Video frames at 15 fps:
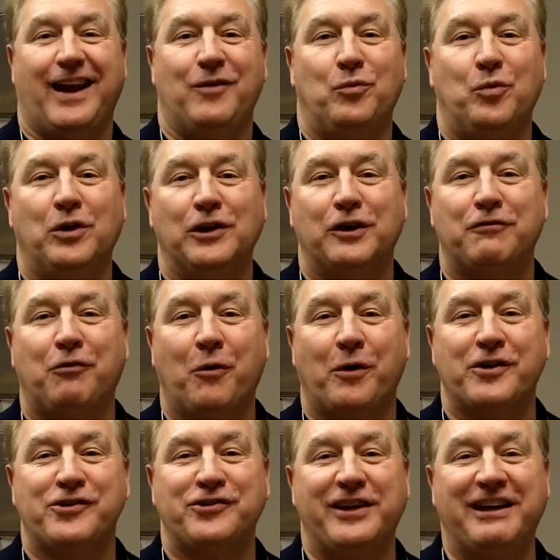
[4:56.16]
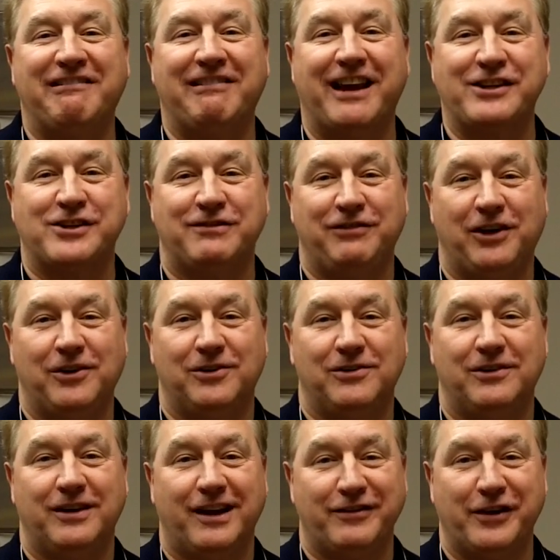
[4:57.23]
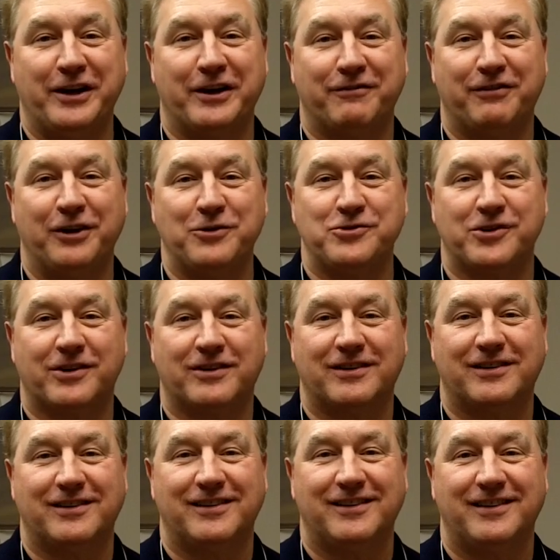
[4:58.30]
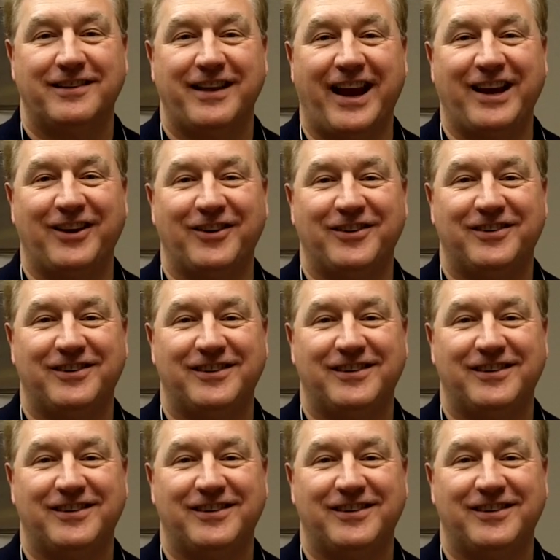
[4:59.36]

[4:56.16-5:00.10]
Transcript: and we'll look forward to seeing less of you in the near future. Thank you.